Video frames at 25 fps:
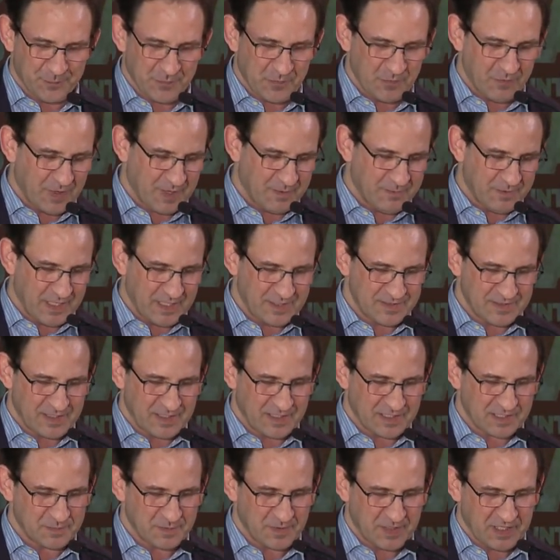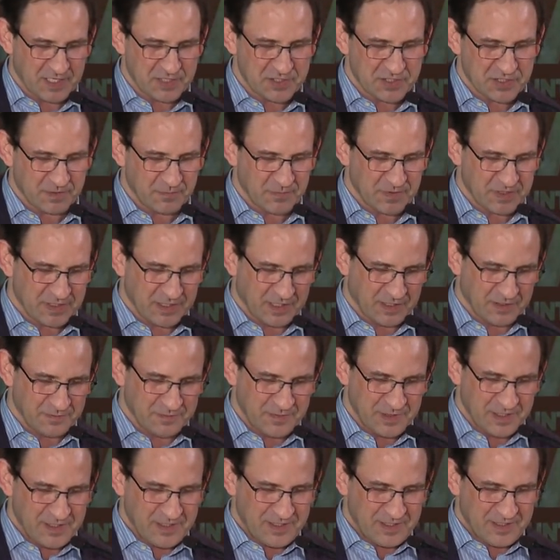Robbert has an explanation, which I'll
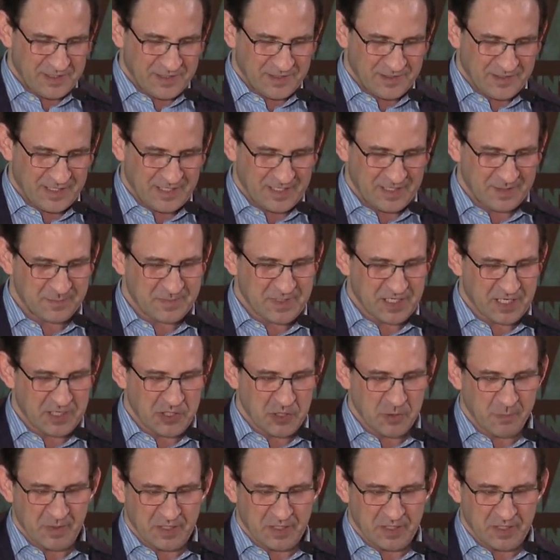let him tell you.